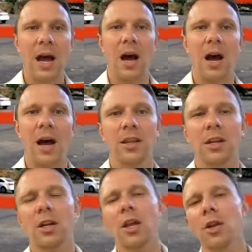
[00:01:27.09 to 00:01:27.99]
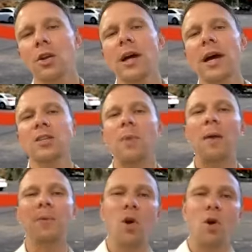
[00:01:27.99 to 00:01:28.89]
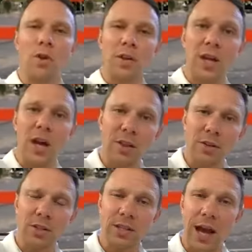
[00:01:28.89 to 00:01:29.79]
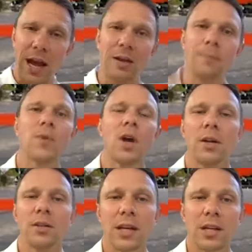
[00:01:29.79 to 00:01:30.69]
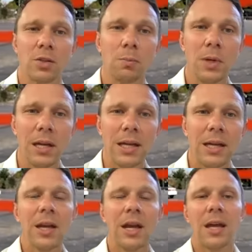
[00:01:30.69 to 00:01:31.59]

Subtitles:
And then another class might be over on the other side on section B,